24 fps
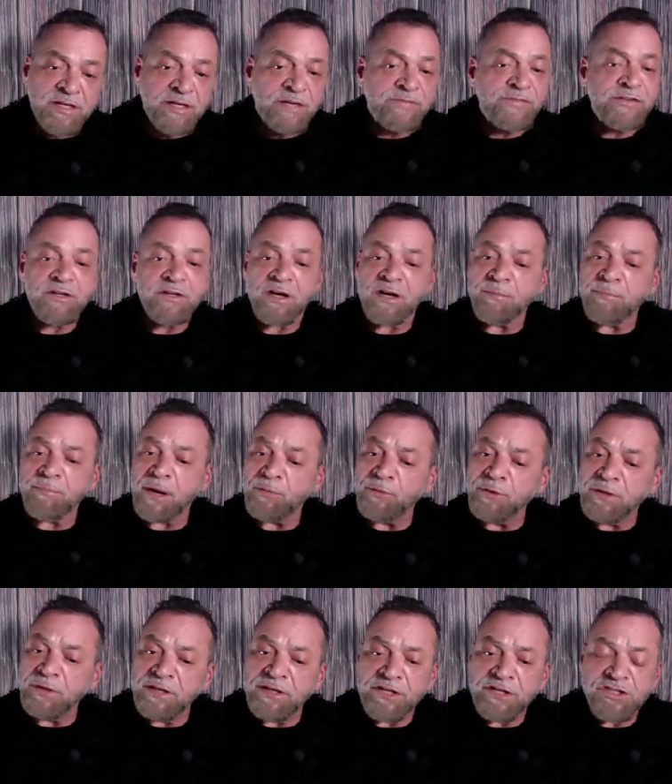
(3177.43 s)
I never talk about
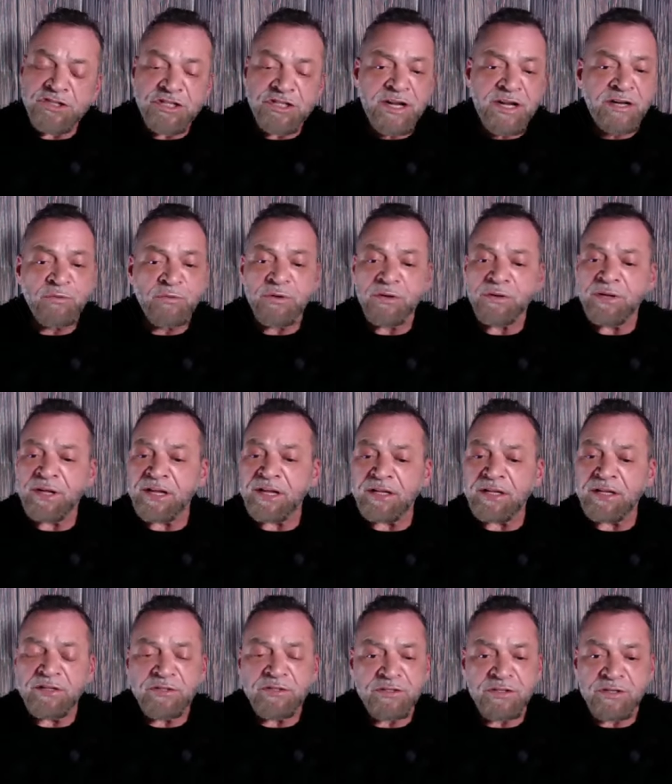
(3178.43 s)
religion. I don't get
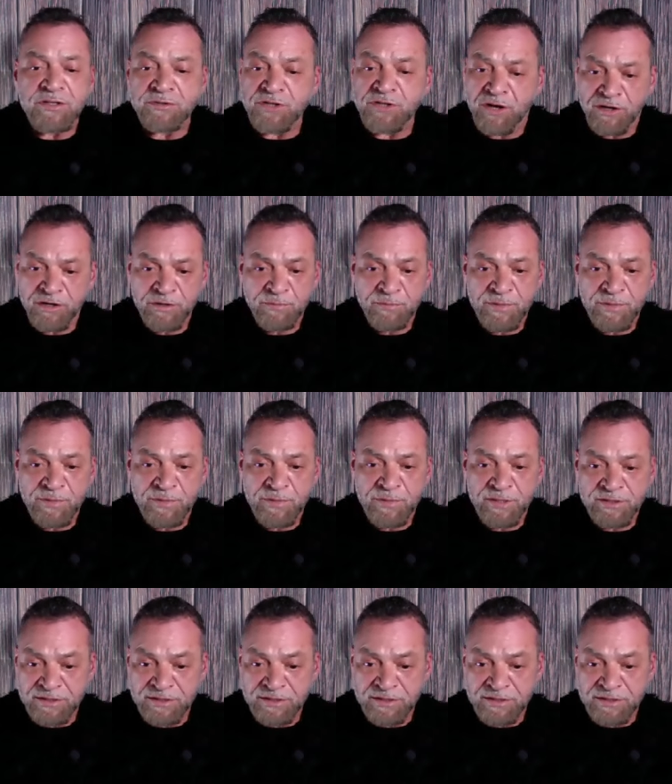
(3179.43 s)
into those arguments.